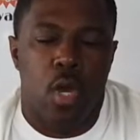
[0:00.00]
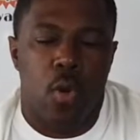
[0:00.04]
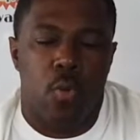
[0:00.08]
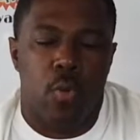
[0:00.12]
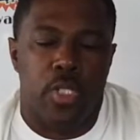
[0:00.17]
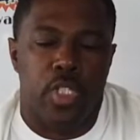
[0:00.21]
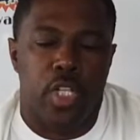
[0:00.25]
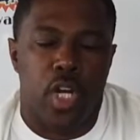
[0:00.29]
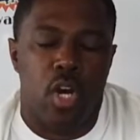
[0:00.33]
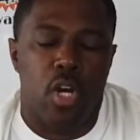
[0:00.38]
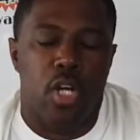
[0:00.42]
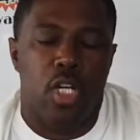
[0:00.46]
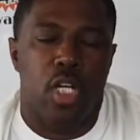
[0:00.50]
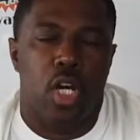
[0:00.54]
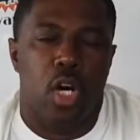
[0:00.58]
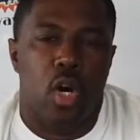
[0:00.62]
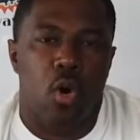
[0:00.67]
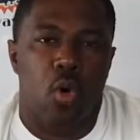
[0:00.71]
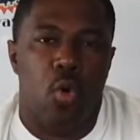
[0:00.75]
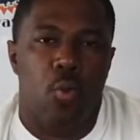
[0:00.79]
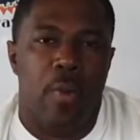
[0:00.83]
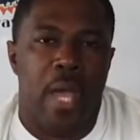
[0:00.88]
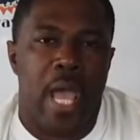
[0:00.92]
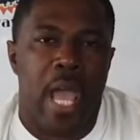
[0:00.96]
Return to
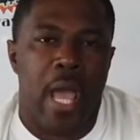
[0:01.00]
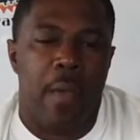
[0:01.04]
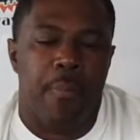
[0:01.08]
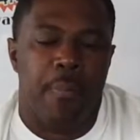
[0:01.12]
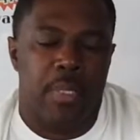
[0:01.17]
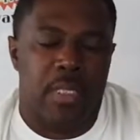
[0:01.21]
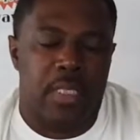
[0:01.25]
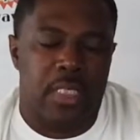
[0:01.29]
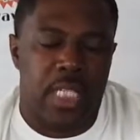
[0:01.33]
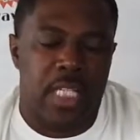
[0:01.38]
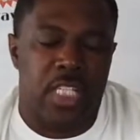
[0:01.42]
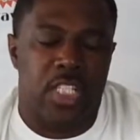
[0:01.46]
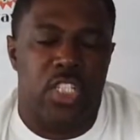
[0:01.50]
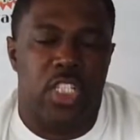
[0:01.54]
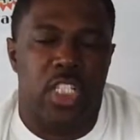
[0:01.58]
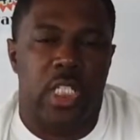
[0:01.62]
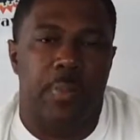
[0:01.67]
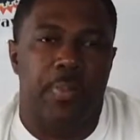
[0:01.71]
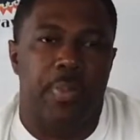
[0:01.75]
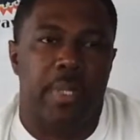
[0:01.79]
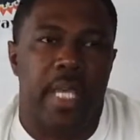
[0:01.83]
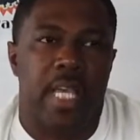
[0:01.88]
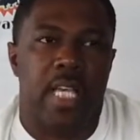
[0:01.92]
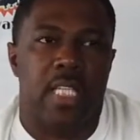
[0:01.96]
home happens in
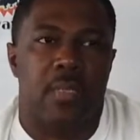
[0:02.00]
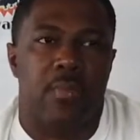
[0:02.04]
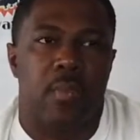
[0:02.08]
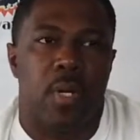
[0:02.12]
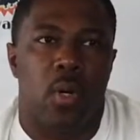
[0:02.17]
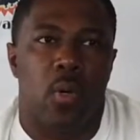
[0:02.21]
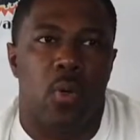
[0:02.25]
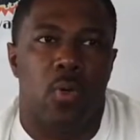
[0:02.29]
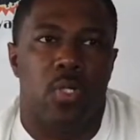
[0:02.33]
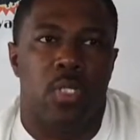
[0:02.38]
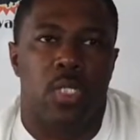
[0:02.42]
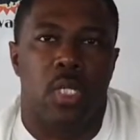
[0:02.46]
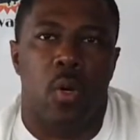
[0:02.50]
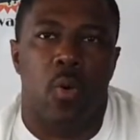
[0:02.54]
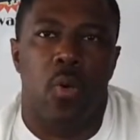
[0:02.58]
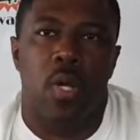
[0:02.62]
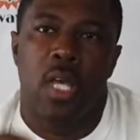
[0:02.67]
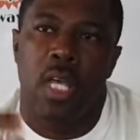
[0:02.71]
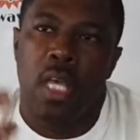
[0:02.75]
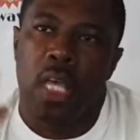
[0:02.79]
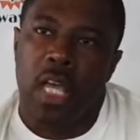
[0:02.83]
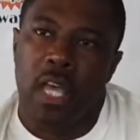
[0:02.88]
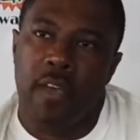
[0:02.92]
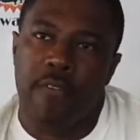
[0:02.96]
GPS mode.
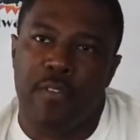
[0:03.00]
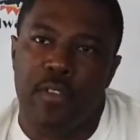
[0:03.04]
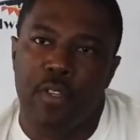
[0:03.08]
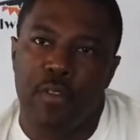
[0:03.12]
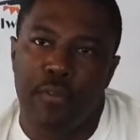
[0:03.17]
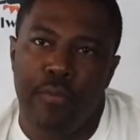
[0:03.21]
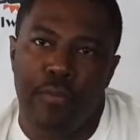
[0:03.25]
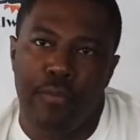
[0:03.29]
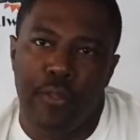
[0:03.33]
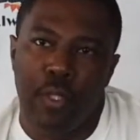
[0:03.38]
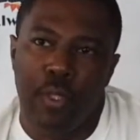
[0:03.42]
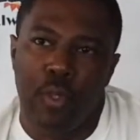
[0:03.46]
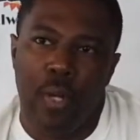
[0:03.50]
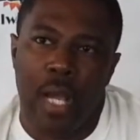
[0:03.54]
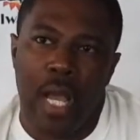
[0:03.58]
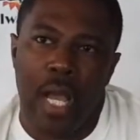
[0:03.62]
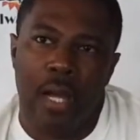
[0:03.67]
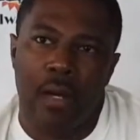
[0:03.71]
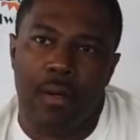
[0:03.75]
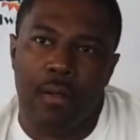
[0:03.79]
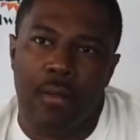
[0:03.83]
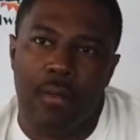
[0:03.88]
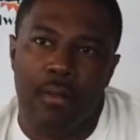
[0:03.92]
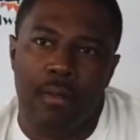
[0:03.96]
So if you flew
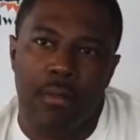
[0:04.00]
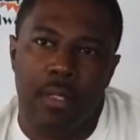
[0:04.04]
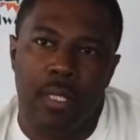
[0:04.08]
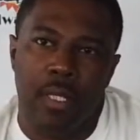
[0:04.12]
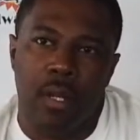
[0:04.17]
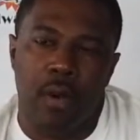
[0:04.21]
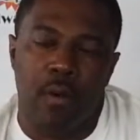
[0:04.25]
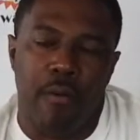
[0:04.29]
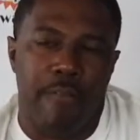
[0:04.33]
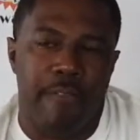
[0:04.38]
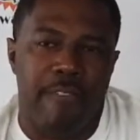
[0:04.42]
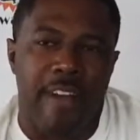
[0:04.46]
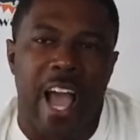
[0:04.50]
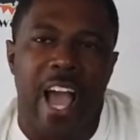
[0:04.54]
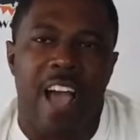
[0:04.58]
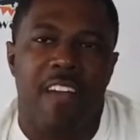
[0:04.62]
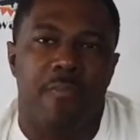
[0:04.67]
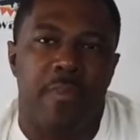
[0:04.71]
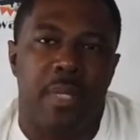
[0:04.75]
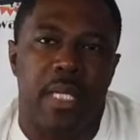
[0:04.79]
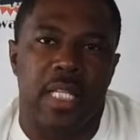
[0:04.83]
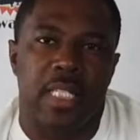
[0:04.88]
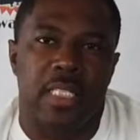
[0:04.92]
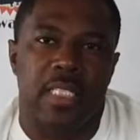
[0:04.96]
out,
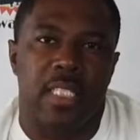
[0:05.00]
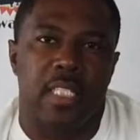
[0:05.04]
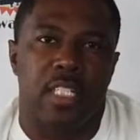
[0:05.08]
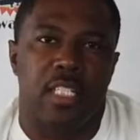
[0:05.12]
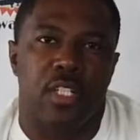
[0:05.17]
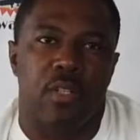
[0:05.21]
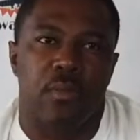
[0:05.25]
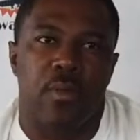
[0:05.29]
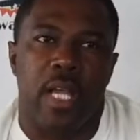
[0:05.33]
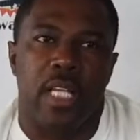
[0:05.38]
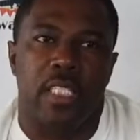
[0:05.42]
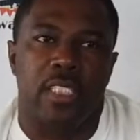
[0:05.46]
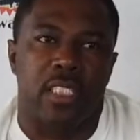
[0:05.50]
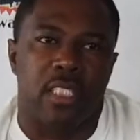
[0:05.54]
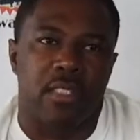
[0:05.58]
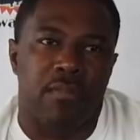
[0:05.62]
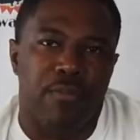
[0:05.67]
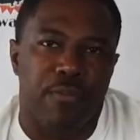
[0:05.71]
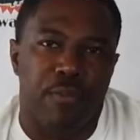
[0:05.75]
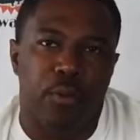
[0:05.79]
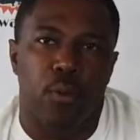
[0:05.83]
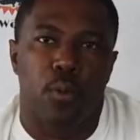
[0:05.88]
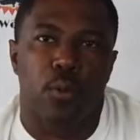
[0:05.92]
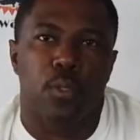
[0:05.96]
5 minutes in a direction,
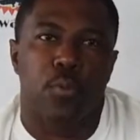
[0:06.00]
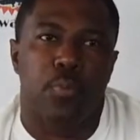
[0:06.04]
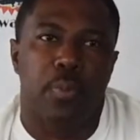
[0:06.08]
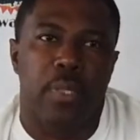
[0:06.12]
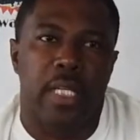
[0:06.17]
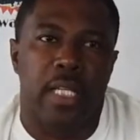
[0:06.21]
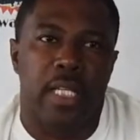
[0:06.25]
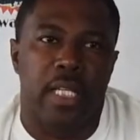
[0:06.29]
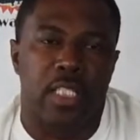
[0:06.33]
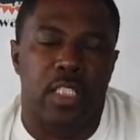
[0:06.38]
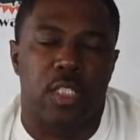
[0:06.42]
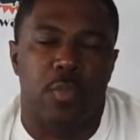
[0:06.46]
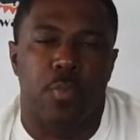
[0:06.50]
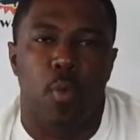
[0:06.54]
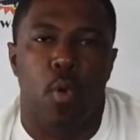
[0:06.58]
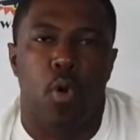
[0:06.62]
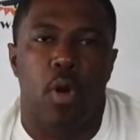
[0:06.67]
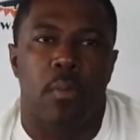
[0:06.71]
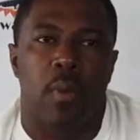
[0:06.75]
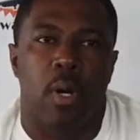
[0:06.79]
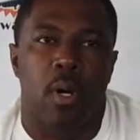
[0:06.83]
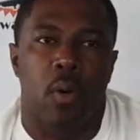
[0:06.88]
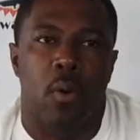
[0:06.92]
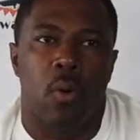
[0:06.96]
full speed in
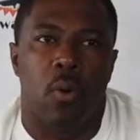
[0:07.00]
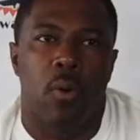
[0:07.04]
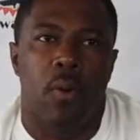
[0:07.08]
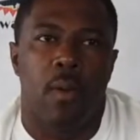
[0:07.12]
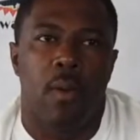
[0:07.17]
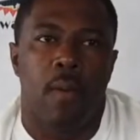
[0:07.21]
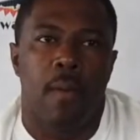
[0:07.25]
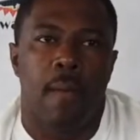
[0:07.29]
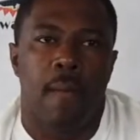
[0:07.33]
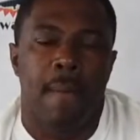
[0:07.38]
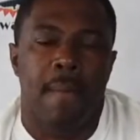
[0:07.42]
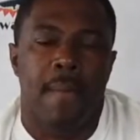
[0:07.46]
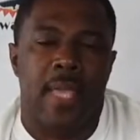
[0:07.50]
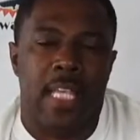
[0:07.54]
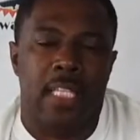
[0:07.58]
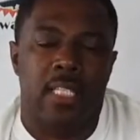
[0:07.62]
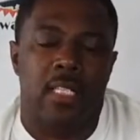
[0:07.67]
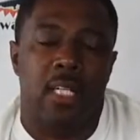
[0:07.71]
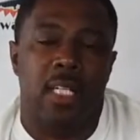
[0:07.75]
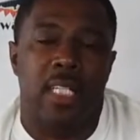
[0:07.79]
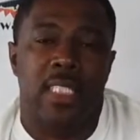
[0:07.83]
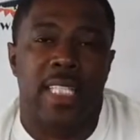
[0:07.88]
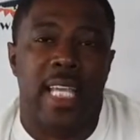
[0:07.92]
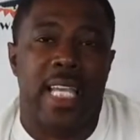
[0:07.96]
sport mode, it's
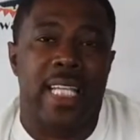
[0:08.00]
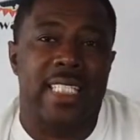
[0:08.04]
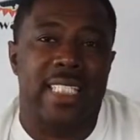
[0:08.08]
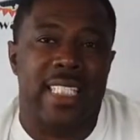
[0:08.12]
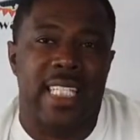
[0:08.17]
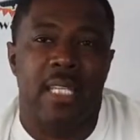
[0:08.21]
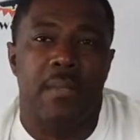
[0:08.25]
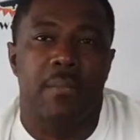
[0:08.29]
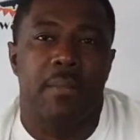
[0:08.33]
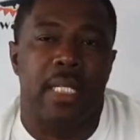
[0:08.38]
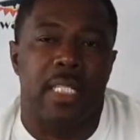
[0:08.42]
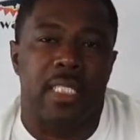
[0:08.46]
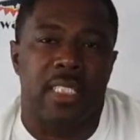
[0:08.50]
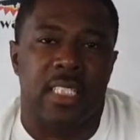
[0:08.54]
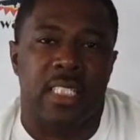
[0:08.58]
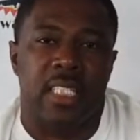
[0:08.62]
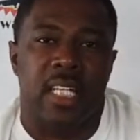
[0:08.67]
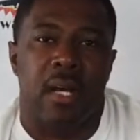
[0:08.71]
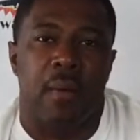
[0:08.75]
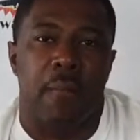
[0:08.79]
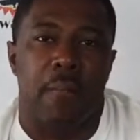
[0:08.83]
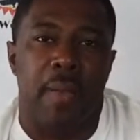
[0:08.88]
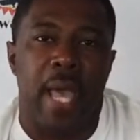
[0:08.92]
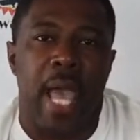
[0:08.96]
going to take 10 minutes to
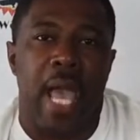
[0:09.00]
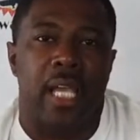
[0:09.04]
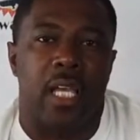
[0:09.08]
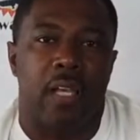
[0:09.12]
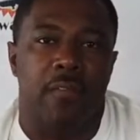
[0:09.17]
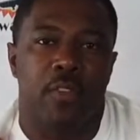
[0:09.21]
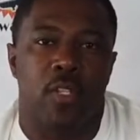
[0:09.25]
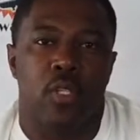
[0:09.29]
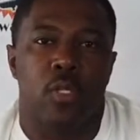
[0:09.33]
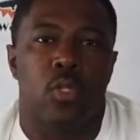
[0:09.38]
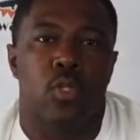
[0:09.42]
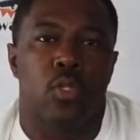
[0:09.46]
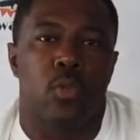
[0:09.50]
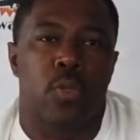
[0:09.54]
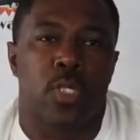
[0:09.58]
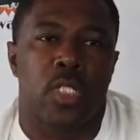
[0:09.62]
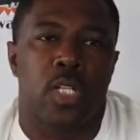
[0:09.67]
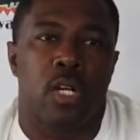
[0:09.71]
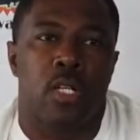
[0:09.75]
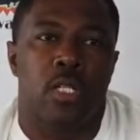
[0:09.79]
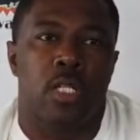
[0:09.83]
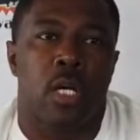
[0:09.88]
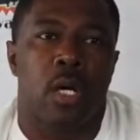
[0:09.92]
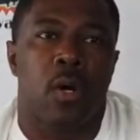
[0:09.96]
come back if you use
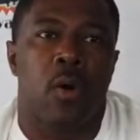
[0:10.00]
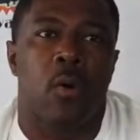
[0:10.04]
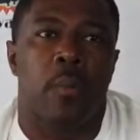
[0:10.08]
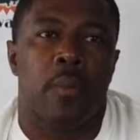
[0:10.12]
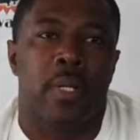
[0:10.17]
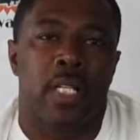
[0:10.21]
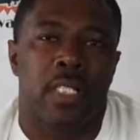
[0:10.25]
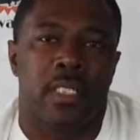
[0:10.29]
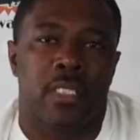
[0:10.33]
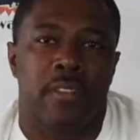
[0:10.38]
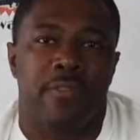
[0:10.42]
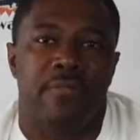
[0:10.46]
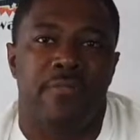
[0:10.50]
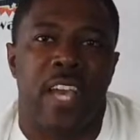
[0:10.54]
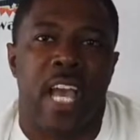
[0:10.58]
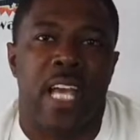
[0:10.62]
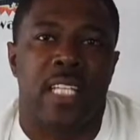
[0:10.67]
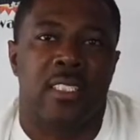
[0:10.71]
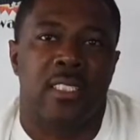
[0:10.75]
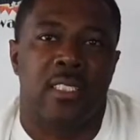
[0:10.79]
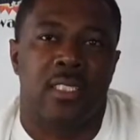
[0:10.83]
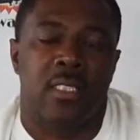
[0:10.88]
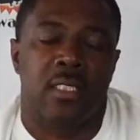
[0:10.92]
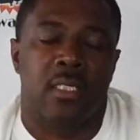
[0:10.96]
return to home, because the
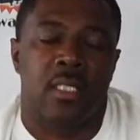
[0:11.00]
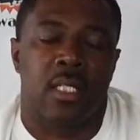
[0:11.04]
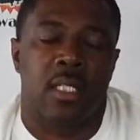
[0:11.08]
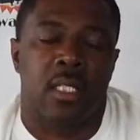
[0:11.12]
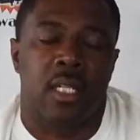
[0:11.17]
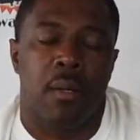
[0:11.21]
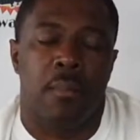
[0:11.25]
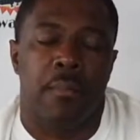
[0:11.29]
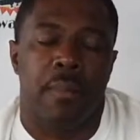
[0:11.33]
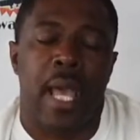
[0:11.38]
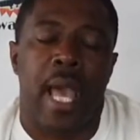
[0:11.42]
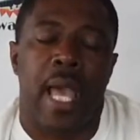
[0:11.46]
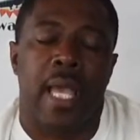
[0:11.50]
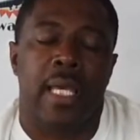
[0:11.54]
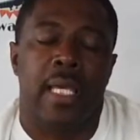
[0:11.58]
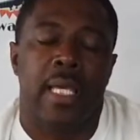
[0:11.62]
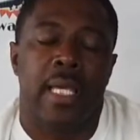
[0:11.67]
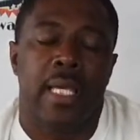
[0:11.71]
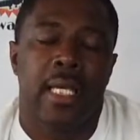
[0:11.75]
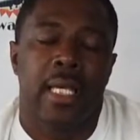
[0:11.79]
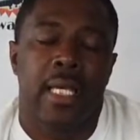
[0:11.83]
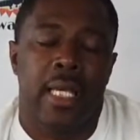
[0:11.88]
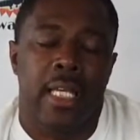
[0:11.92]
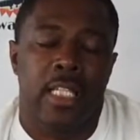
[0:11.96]
fastest it's going to come
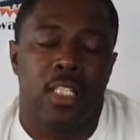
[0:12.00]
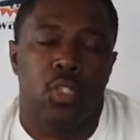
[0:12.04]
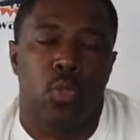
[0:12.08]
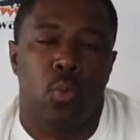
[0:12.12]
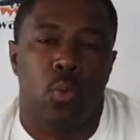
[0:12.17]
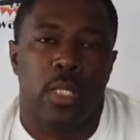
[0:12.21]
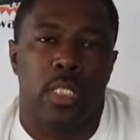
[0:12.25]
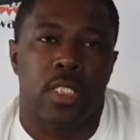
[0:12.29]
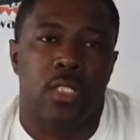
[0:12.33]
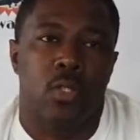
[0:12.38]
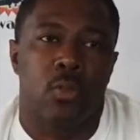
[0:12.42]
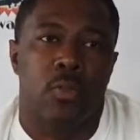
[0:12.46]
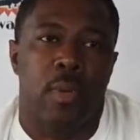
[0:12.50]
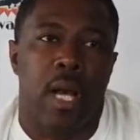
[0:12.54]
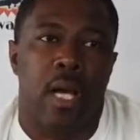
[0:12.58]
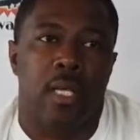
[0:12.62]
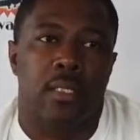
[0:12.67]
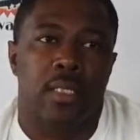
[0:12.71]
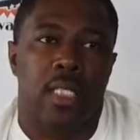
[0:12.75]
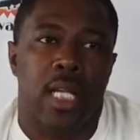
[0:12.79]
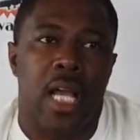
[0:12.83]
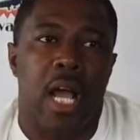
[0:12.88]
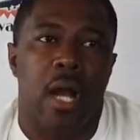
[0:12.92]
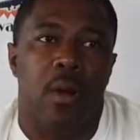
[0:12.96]
back is 22
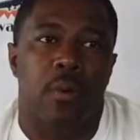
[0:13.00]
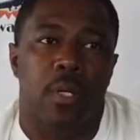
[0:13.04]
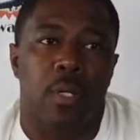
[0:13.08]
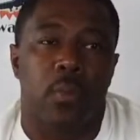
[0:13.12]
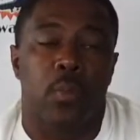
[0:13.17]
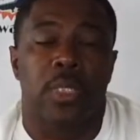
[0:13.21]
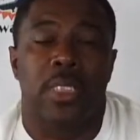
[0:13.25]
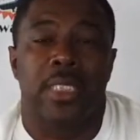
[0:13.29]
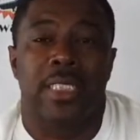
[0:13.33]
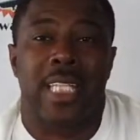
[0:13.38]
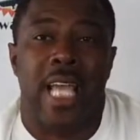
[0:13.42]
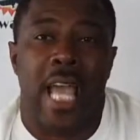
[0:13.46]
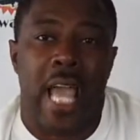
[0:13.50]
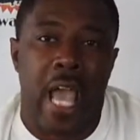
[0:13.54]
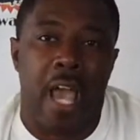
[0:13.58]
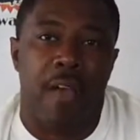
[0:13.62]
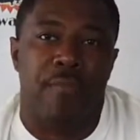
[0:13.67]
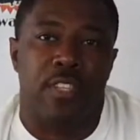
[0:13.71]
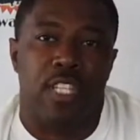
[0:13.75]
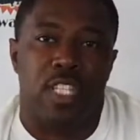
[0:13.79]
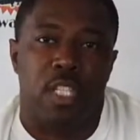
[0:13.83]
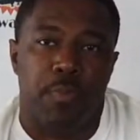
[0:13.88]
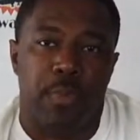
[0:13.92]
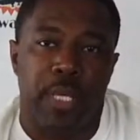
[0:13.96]
miles an hour, which is
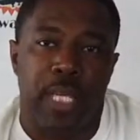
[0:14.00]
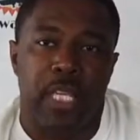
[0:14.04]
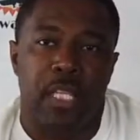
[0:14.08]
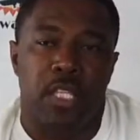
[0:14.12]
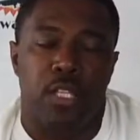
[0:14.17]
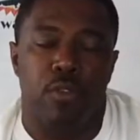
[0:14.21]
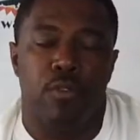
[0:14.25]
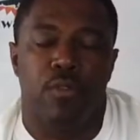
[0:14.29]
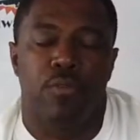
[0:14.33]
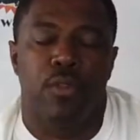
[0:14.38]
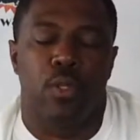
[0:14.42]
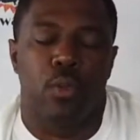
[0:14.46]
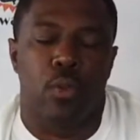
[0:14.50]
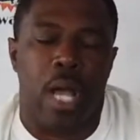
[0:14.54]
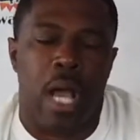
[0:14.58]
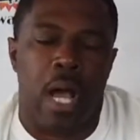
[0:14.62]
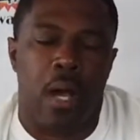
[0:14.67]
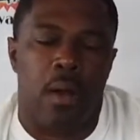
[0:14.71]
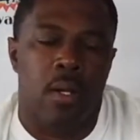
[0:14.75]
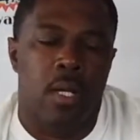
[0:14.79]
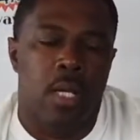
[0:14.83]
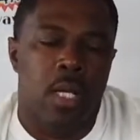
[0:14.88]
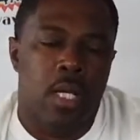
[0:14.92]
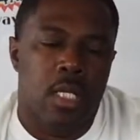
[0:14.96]
half the speed you flew
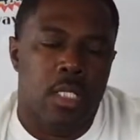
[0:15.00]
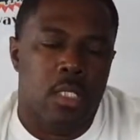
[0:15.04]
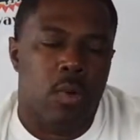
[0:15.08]
out.